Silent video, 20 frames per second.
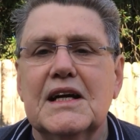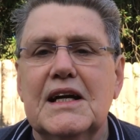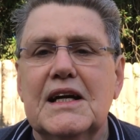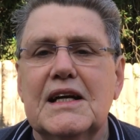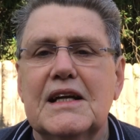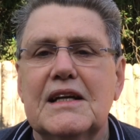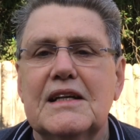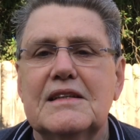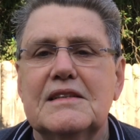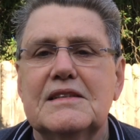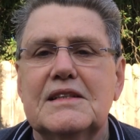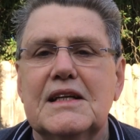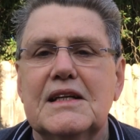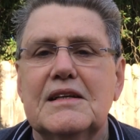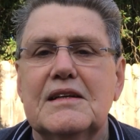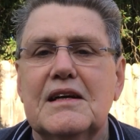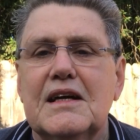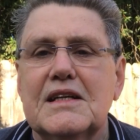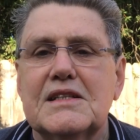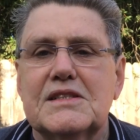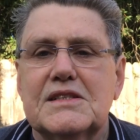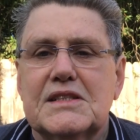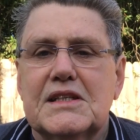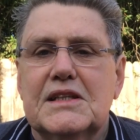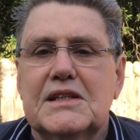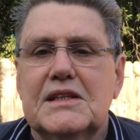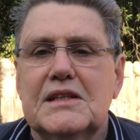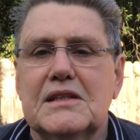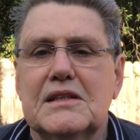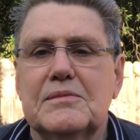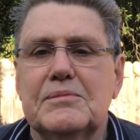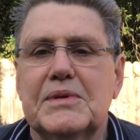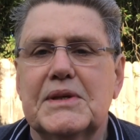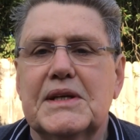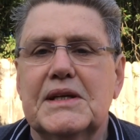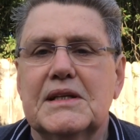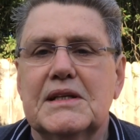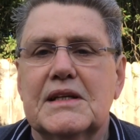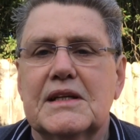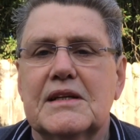And uh, I say at the
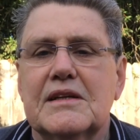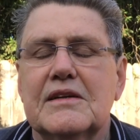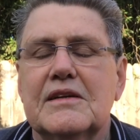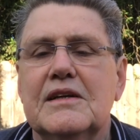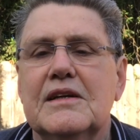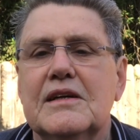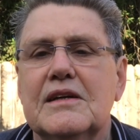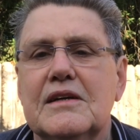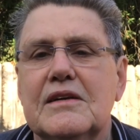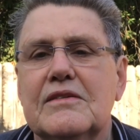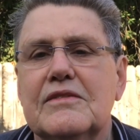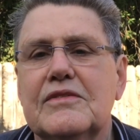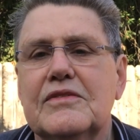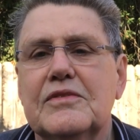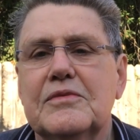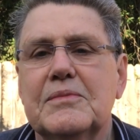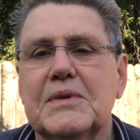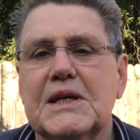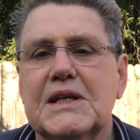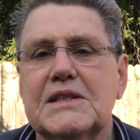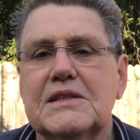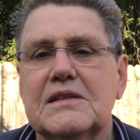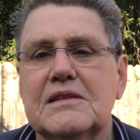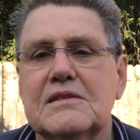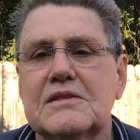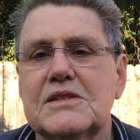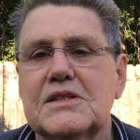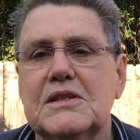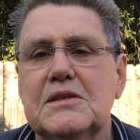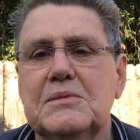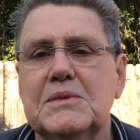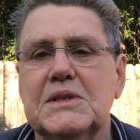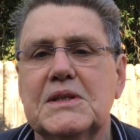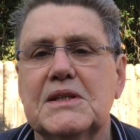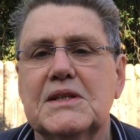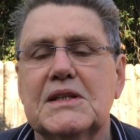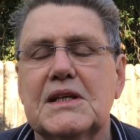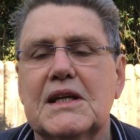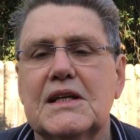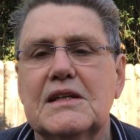beginning of my sermon
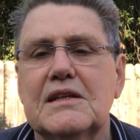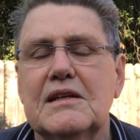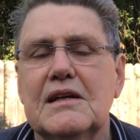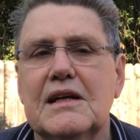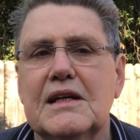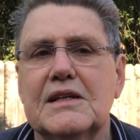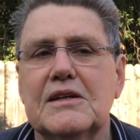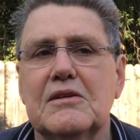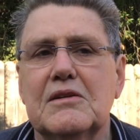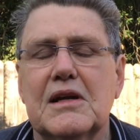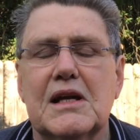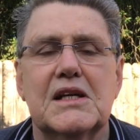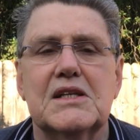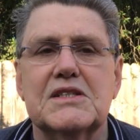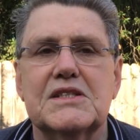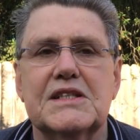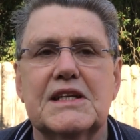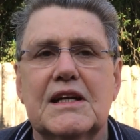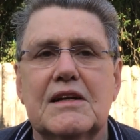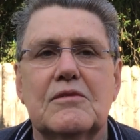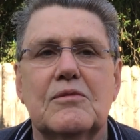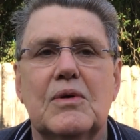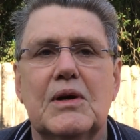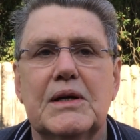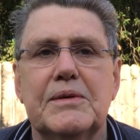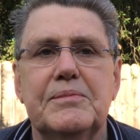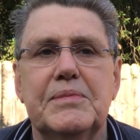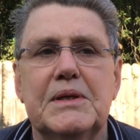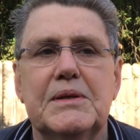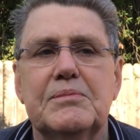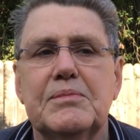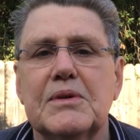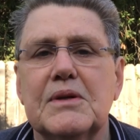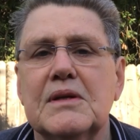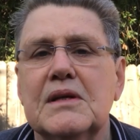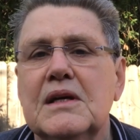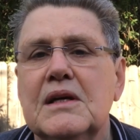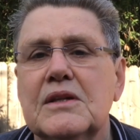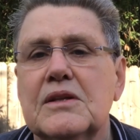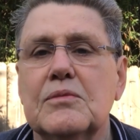that I, I don't understand why people
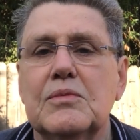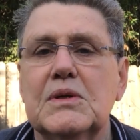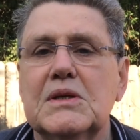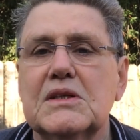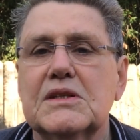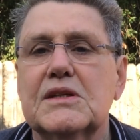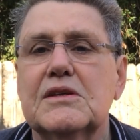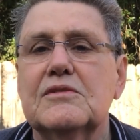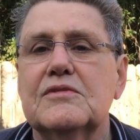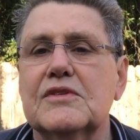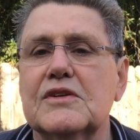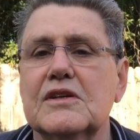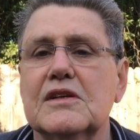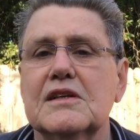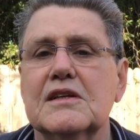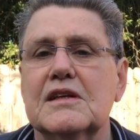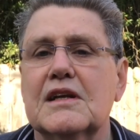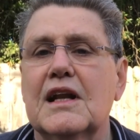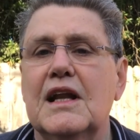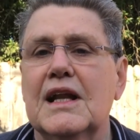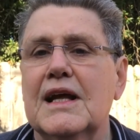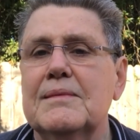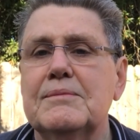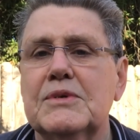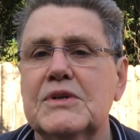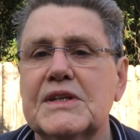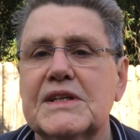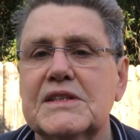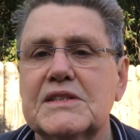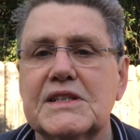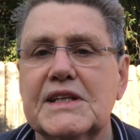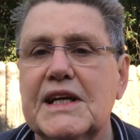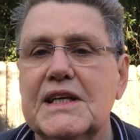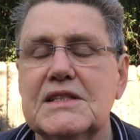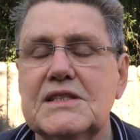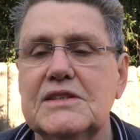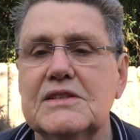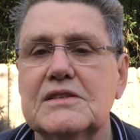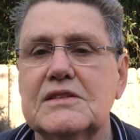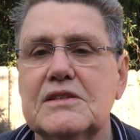the world over aren't clamoring to
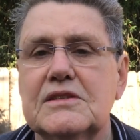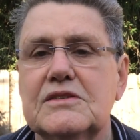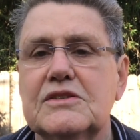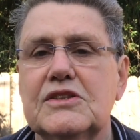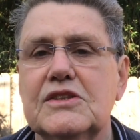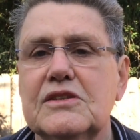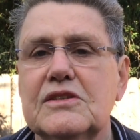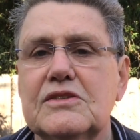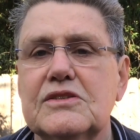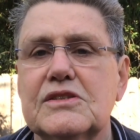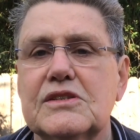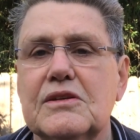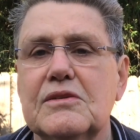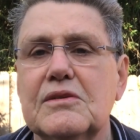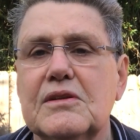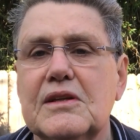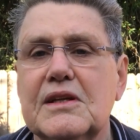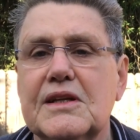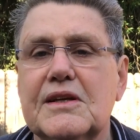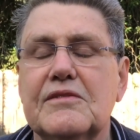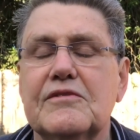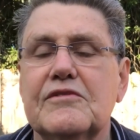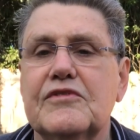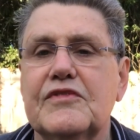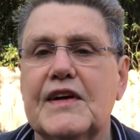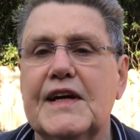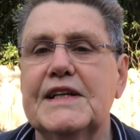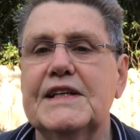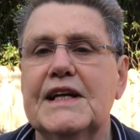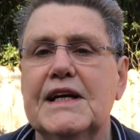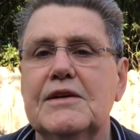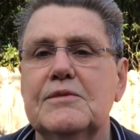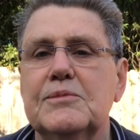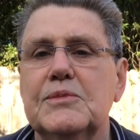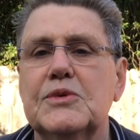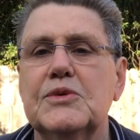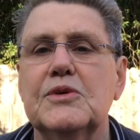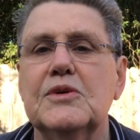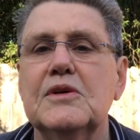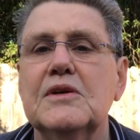get into church so that they can find out
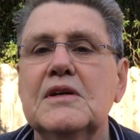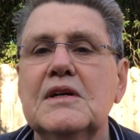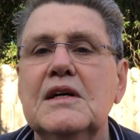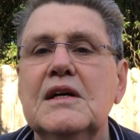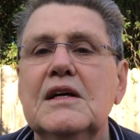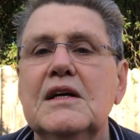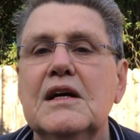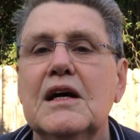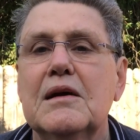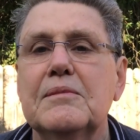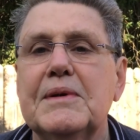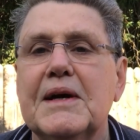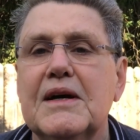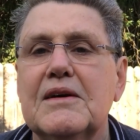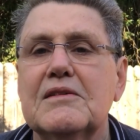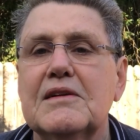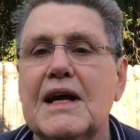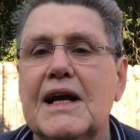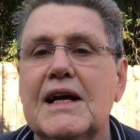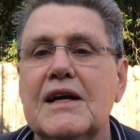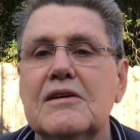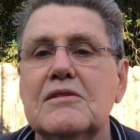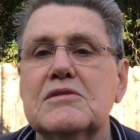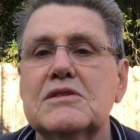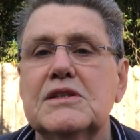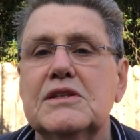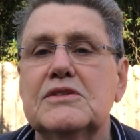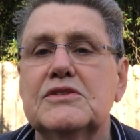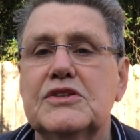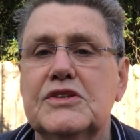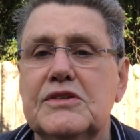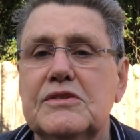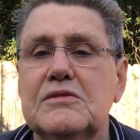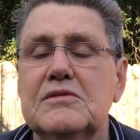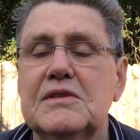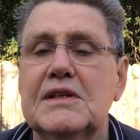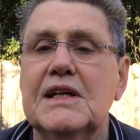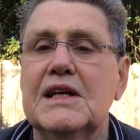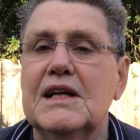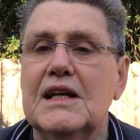more about how to
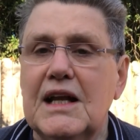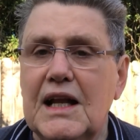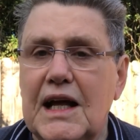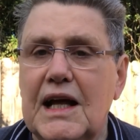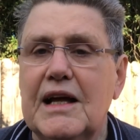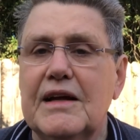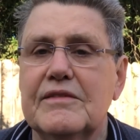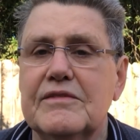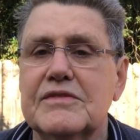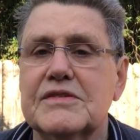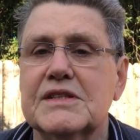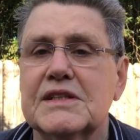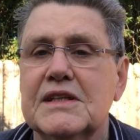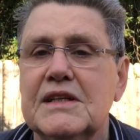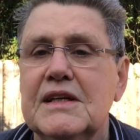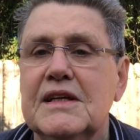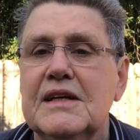tune their lives